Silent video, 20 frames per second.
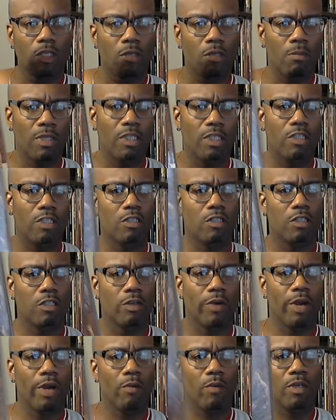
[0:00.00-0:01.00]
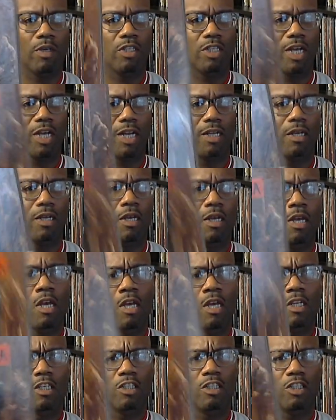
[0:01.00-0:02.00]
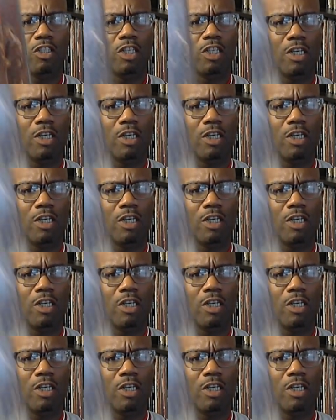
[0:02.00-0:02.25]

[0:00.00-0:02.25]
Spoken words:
but this is a great one. This is